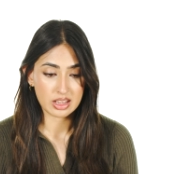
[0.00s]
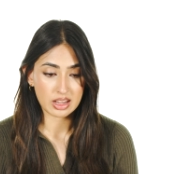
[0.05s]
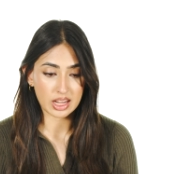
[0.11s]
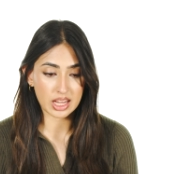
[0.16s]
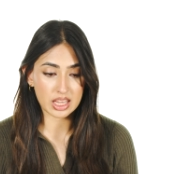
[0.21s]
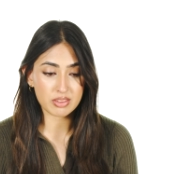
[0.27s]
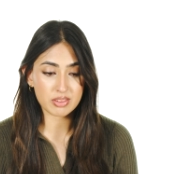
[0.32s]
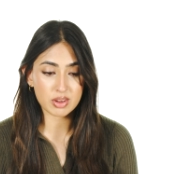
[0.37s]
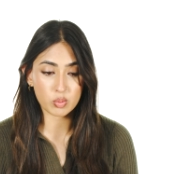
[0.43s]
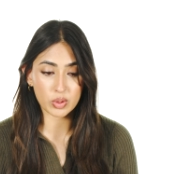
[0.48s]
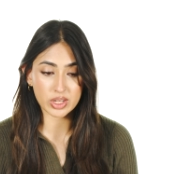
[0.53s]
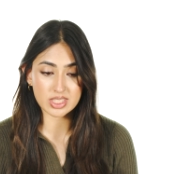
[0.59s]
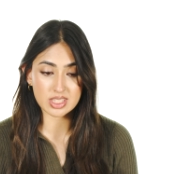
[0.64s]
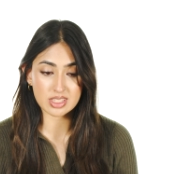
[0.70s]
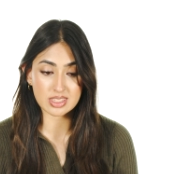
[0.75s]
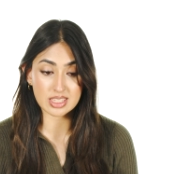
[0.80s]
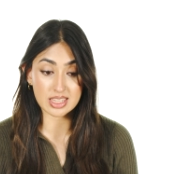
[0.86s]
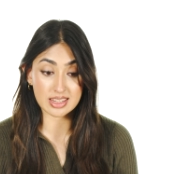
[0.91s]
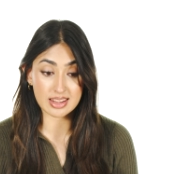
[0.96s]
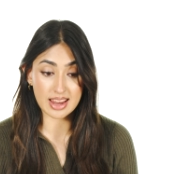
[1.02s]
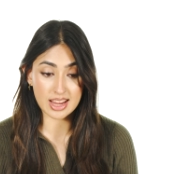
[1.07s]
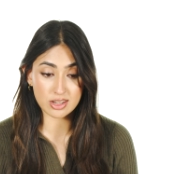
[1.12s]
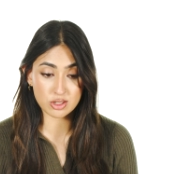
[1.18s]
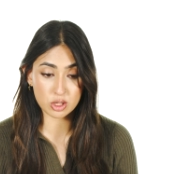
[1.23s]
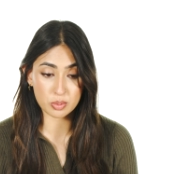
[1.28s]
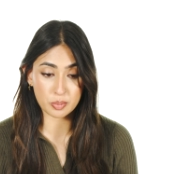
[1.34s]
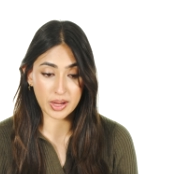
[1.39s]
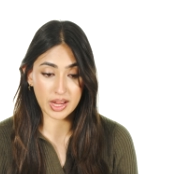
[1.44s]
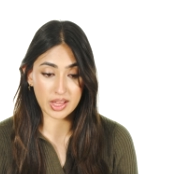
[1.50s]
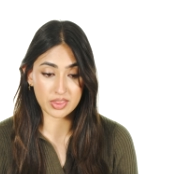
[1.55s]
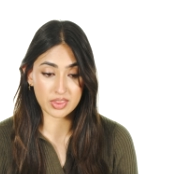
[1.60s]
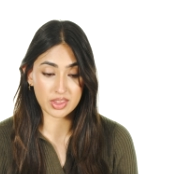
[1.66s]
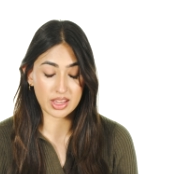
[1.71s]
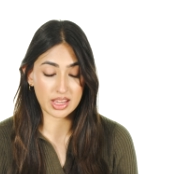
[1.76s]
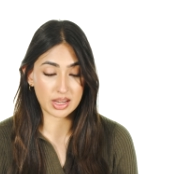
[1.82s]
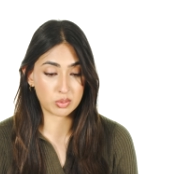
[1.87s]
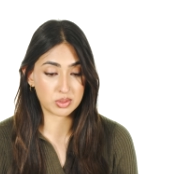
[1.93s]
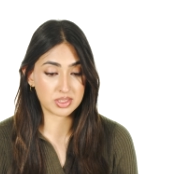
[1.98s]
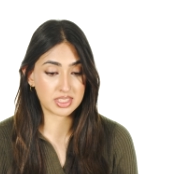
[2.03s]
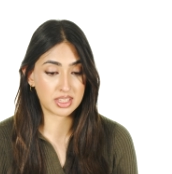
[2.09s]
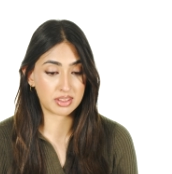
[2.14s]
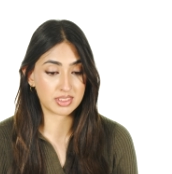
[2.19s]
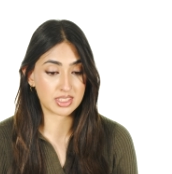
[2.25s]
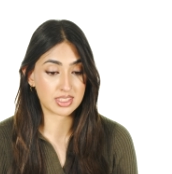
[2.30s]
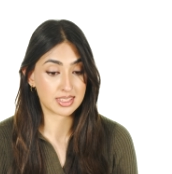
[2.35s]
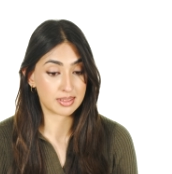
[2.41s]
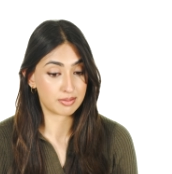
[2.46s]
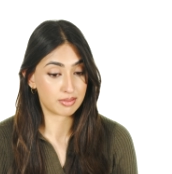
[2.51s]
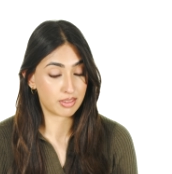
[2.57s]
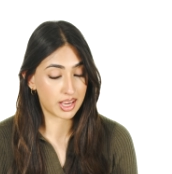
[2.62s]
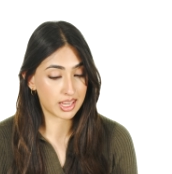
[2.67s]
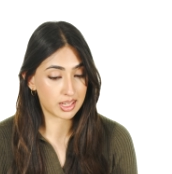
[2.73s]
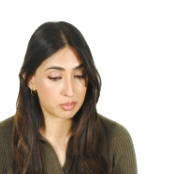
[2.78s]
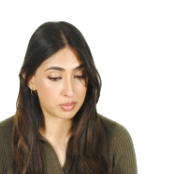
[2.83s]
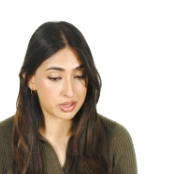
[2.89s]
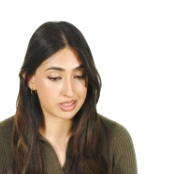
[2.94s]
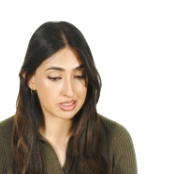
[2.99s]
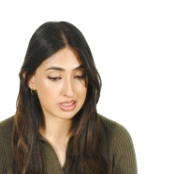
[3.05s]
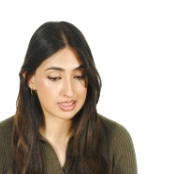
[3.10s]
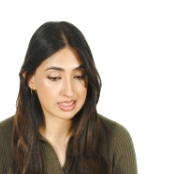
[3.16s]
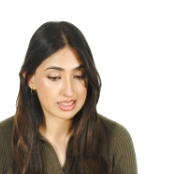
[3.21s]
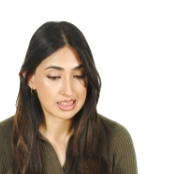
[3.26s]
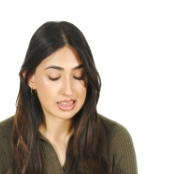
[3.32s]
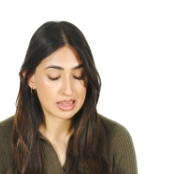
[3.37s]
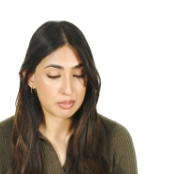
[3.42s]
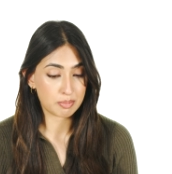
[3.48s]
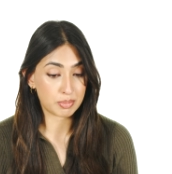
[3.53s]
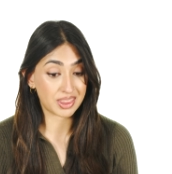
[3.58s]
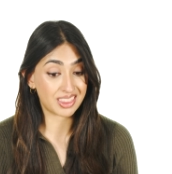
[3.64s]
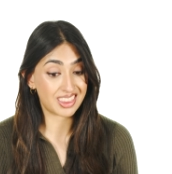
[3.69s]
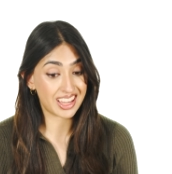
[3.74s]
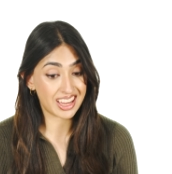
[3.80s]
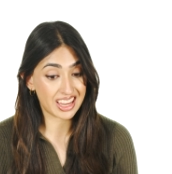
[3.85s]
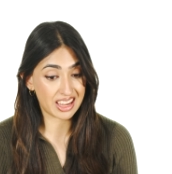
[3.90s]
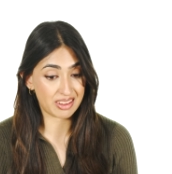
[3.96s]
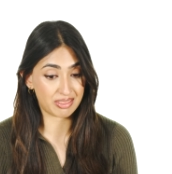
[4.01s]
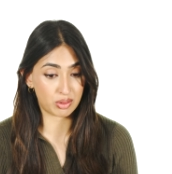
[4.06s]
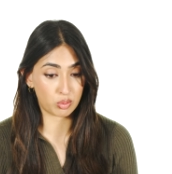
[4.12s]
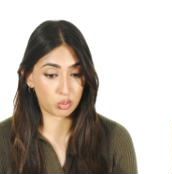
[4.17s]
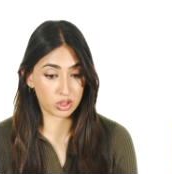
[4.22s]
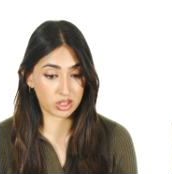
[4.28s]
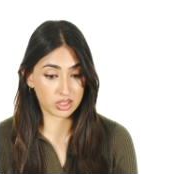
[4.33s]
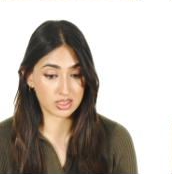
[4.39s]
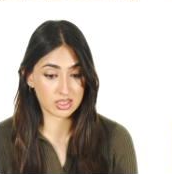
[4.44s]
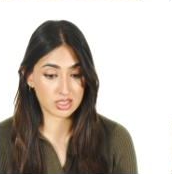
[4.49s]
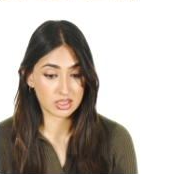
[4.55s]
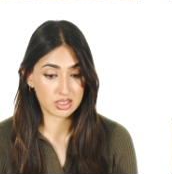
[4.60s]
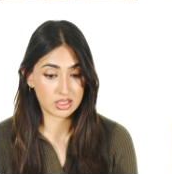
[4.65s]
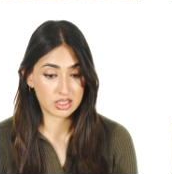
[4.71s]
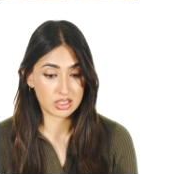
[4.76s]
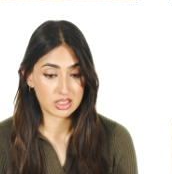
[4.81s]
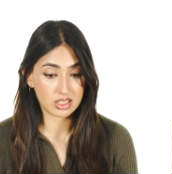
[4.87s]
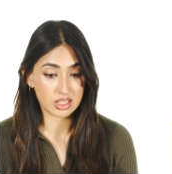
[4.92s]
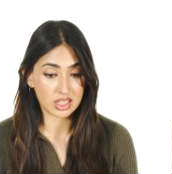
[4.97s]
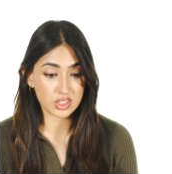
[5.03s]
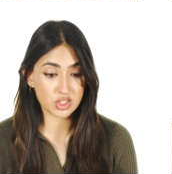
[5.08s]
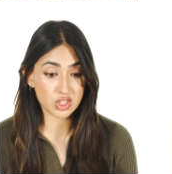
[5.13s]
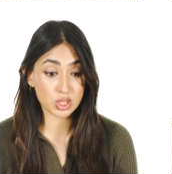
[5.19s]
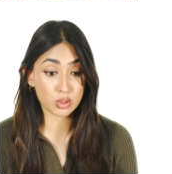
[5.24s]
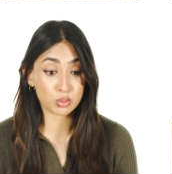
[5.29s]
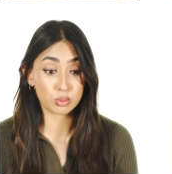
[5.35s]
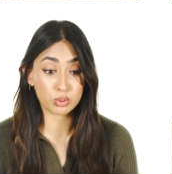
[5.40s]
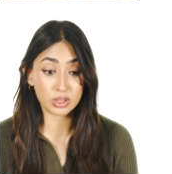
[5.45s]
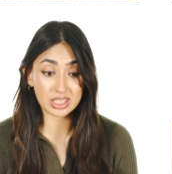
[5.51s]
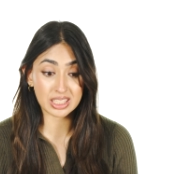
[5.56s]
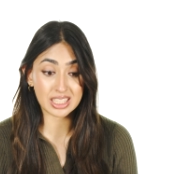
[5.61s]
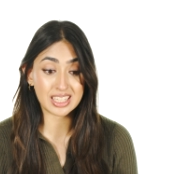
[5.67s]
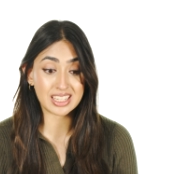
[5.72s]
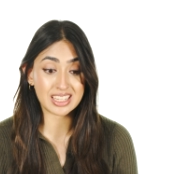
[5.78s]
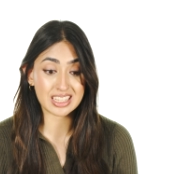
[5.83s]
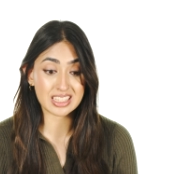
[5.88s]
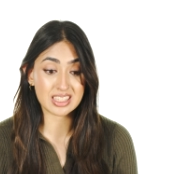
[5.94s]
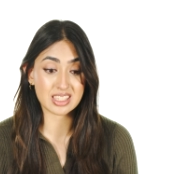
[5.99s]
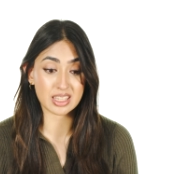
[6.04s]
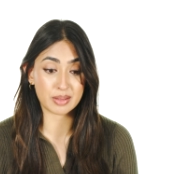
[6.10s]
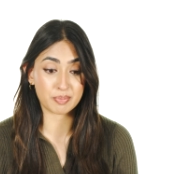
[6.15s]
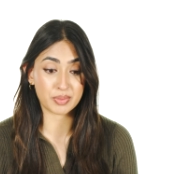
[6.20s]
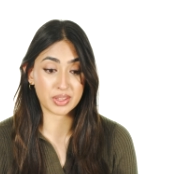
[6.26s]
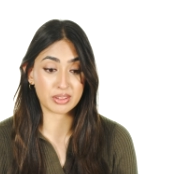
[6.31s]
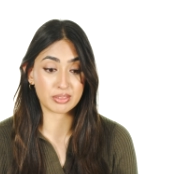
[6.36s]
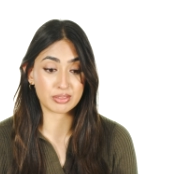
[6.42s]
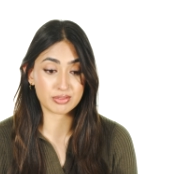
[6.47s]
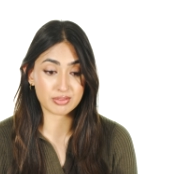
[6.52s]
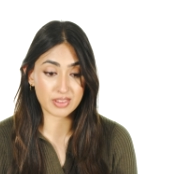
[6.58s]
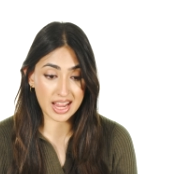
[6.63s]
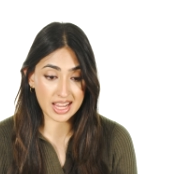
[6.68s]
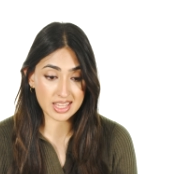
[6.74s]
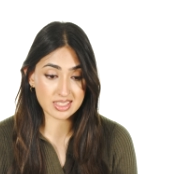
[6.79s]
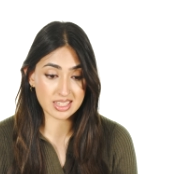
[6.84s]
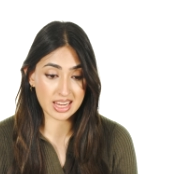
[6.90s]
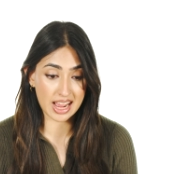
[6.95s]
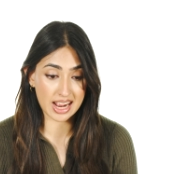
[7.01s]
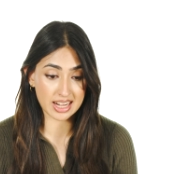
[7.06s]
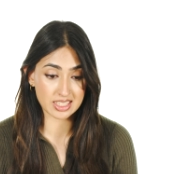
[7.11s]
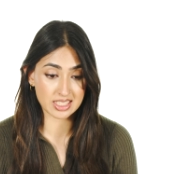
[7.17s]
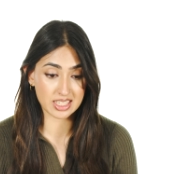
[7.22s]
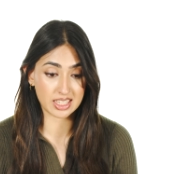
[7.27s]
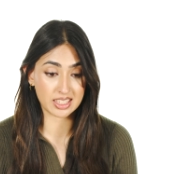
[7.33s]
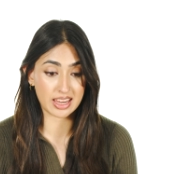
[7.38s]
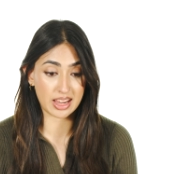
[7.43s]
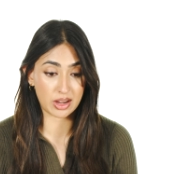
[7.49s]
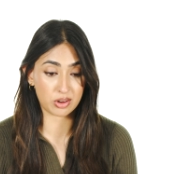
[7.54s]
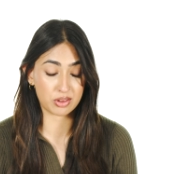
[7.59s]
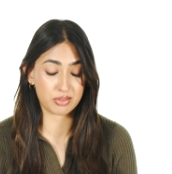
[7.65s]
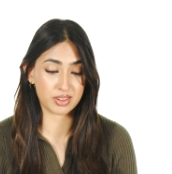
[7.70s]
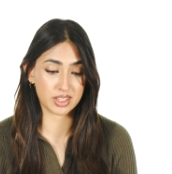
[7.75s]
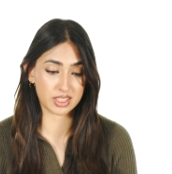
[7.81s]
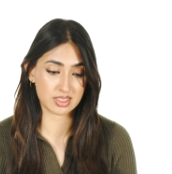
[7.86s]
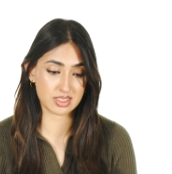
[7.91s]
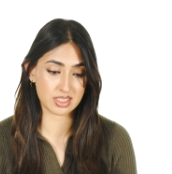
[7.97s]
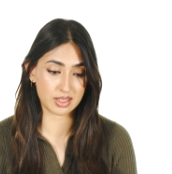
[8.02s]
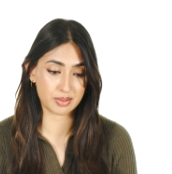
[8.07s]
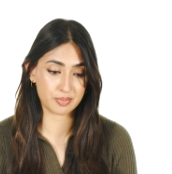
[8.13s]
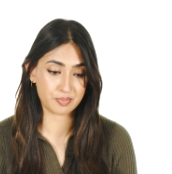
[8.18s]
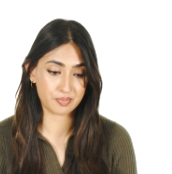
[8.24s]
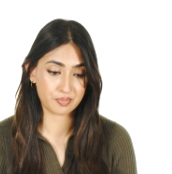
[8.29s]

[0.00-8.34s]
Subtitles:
I even went to see a naturopath and was given some vitamins, but they haven't worked. I just really need something fast acting now to fix it.